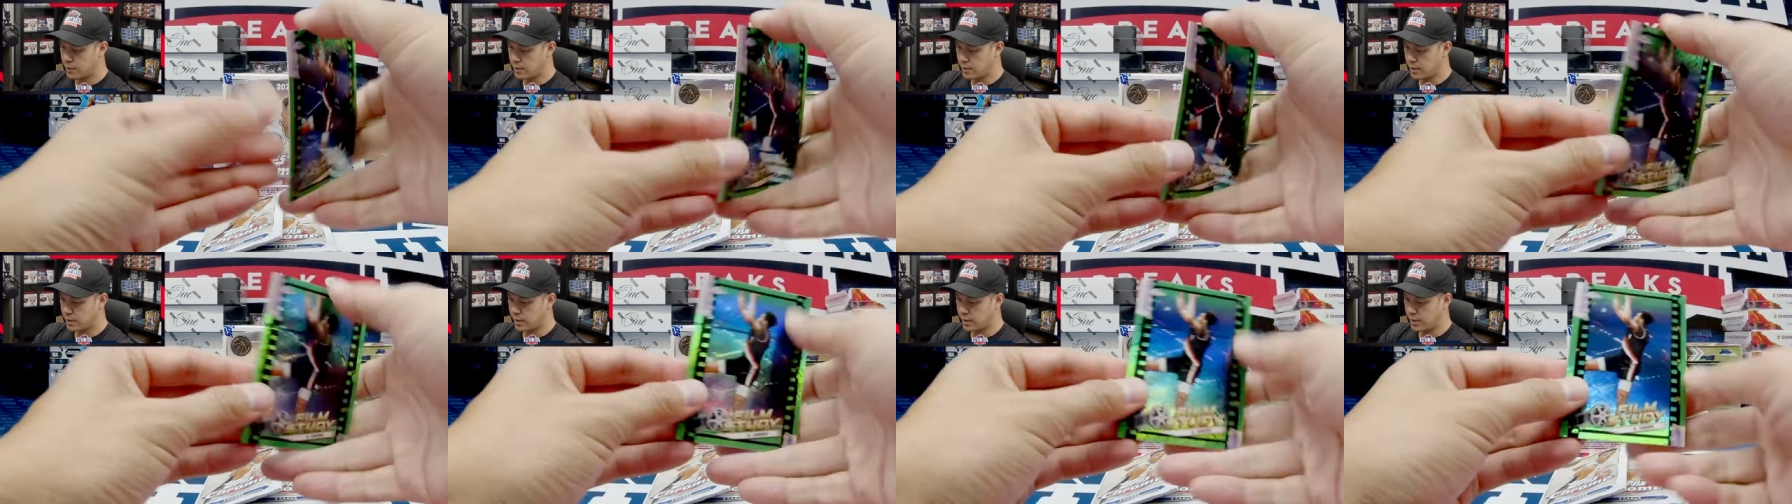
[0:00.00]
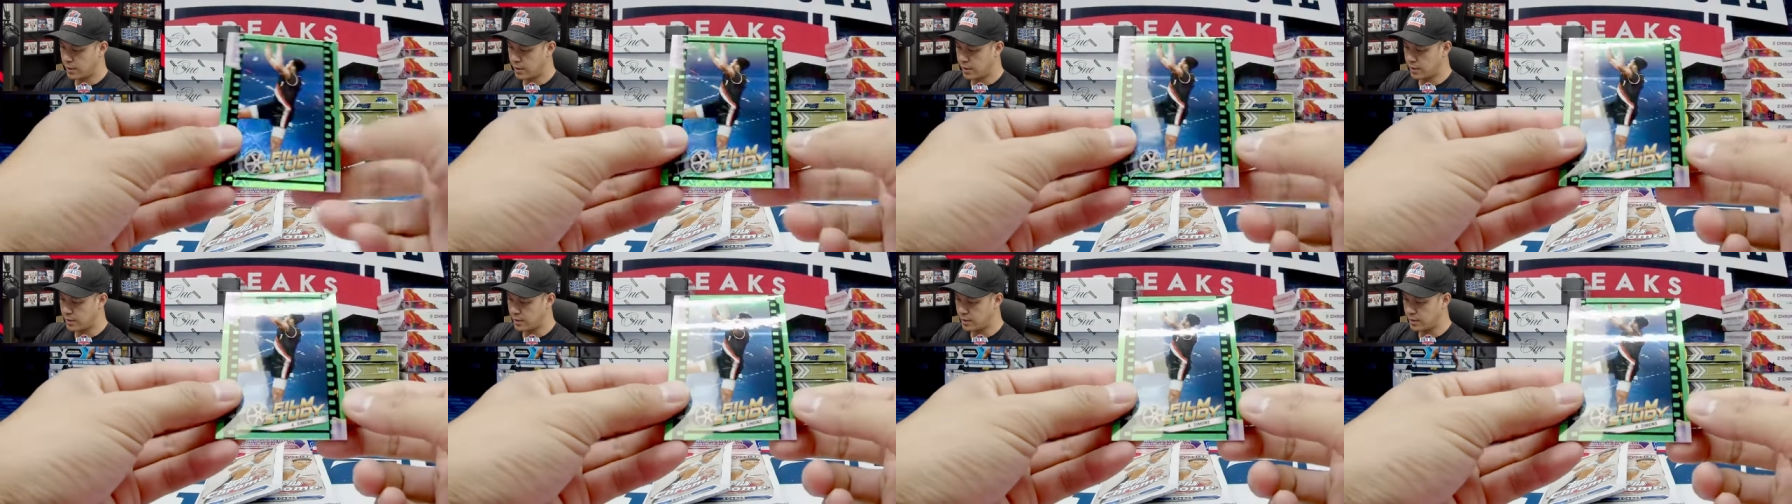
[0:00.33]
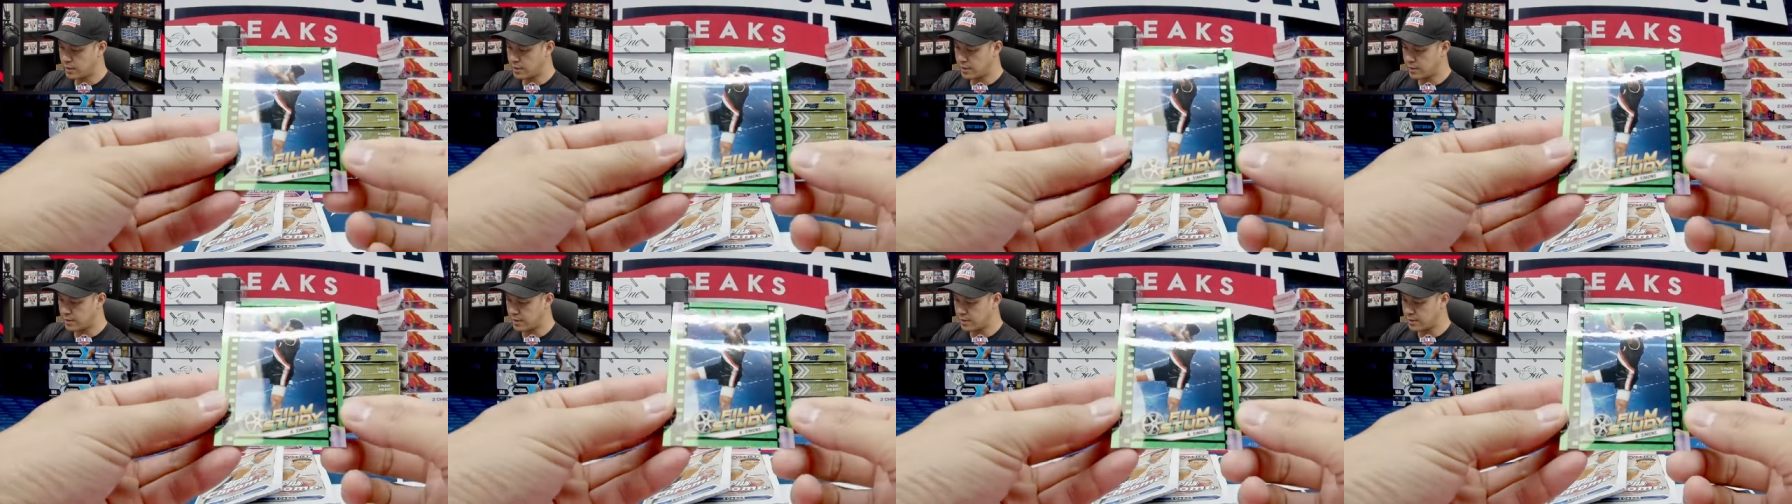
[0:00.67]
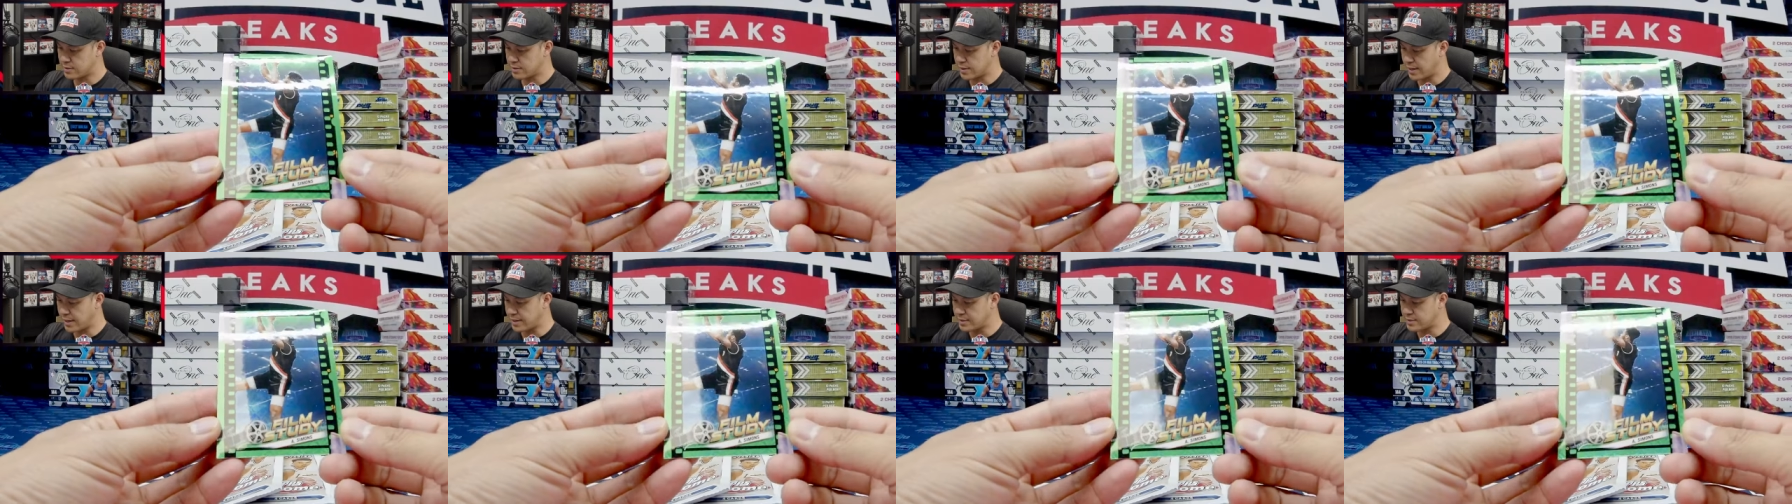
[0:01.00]
And look at
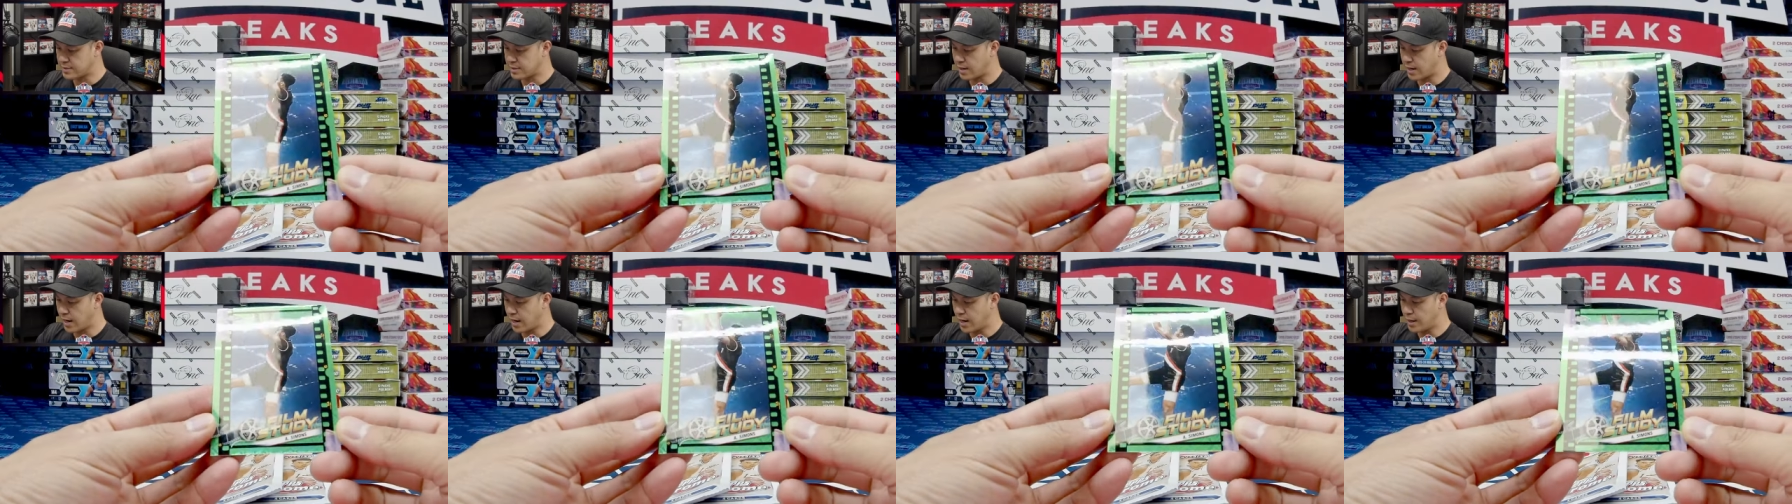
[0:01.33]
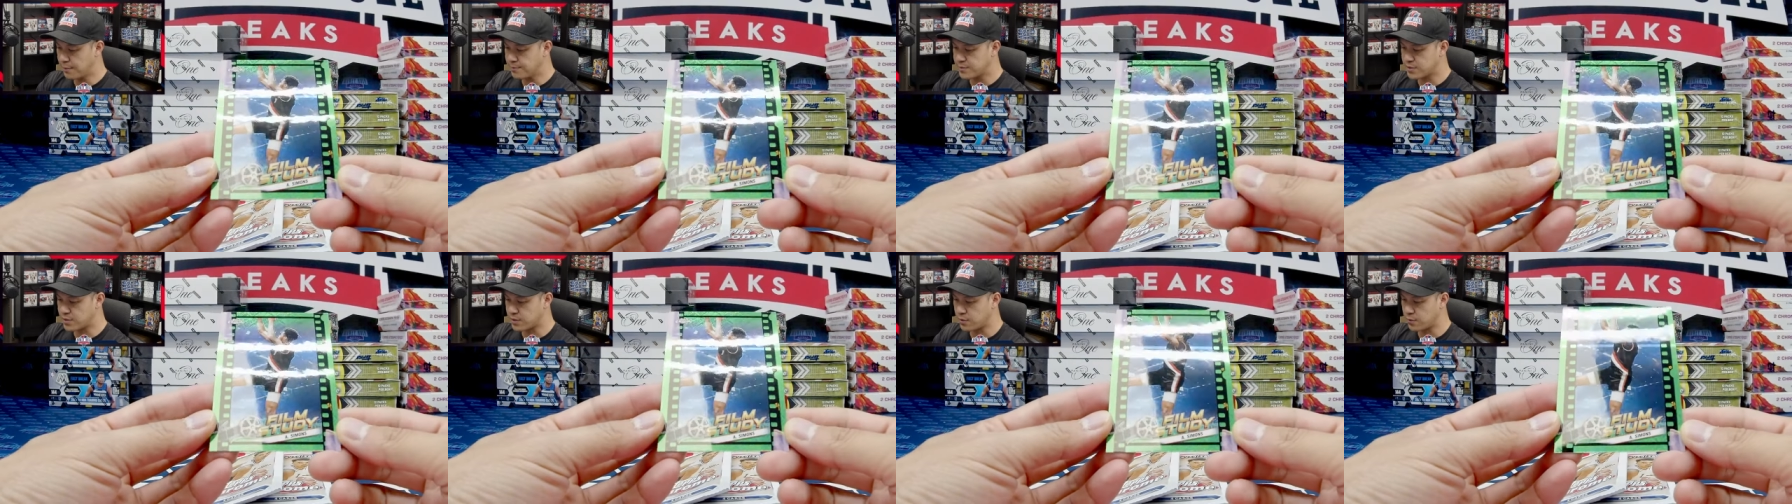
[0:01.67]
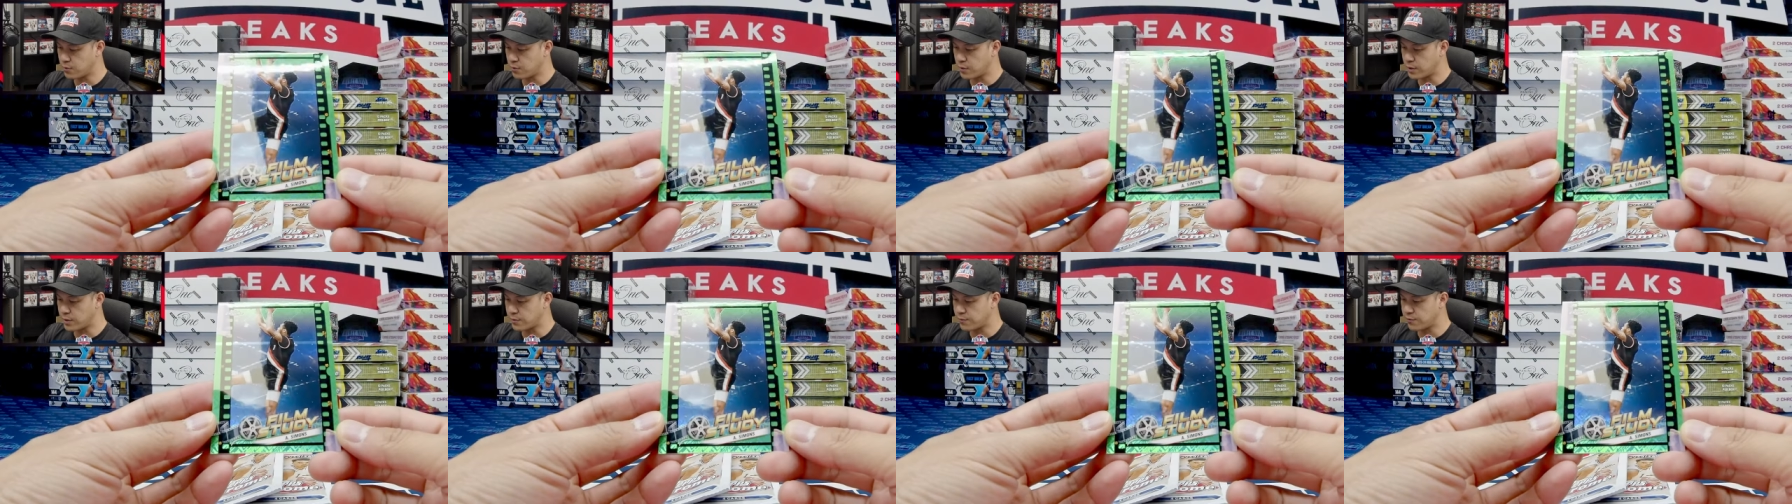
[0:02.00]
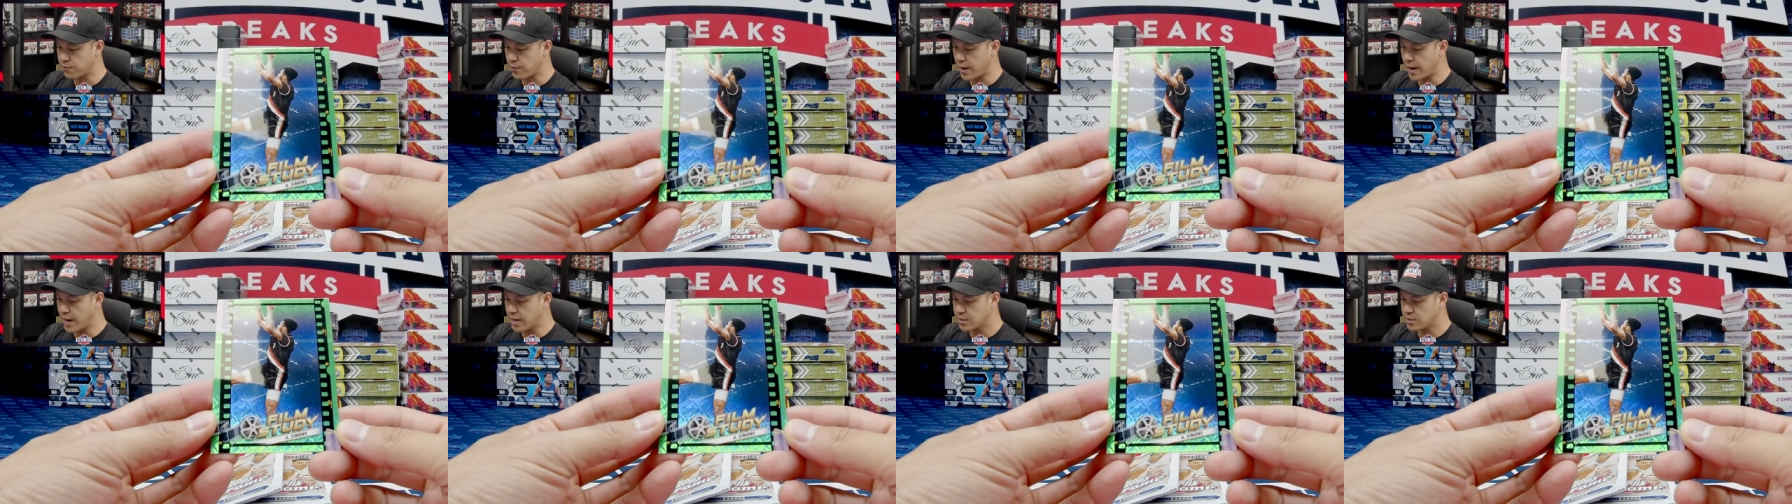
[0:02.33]
this, a Topps
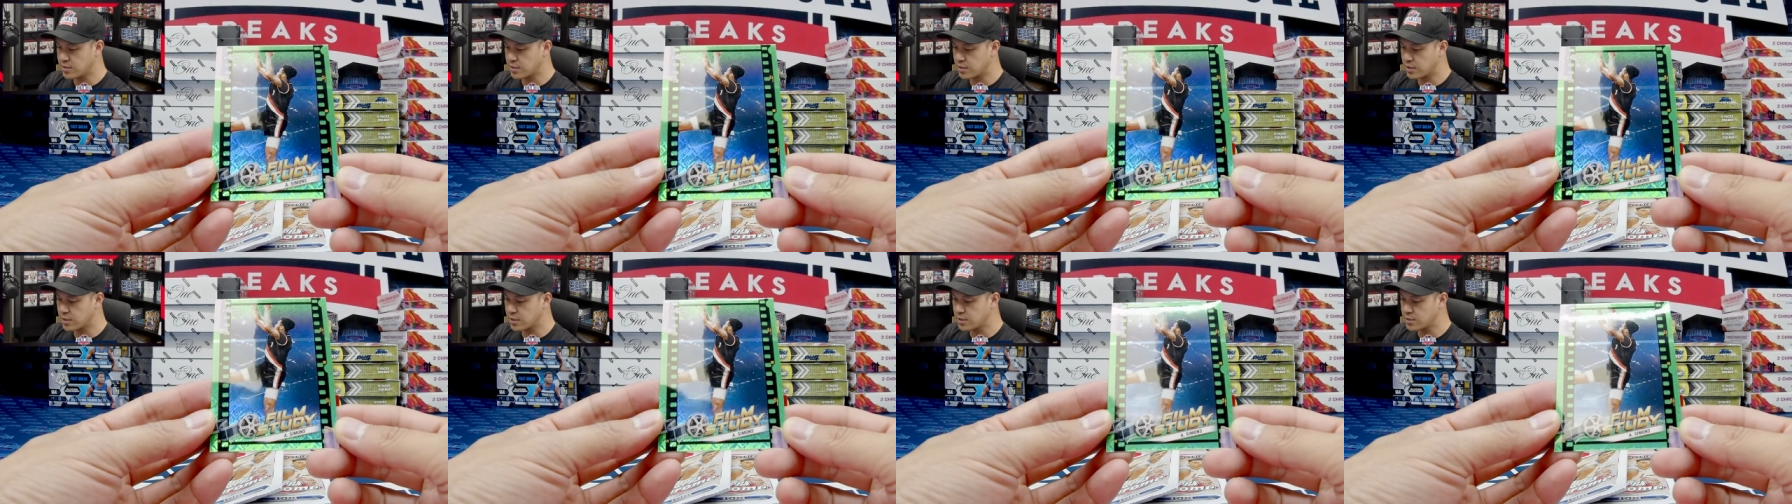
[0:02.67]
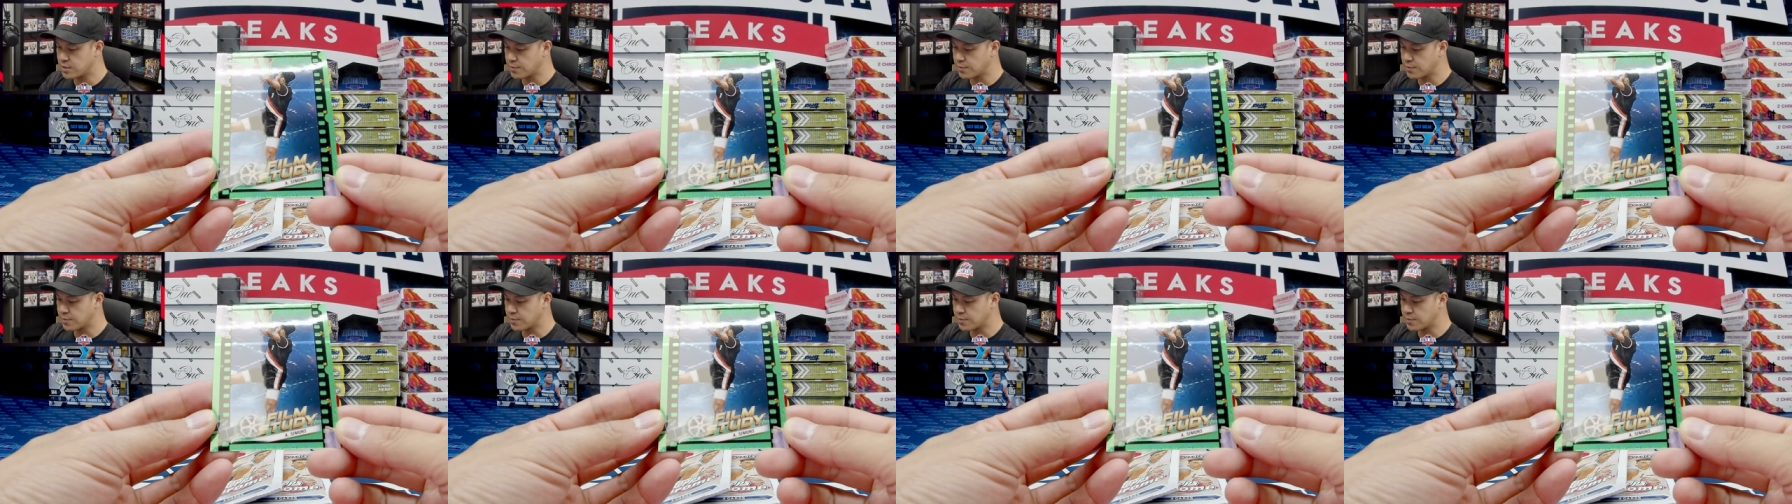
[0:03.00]
refractor,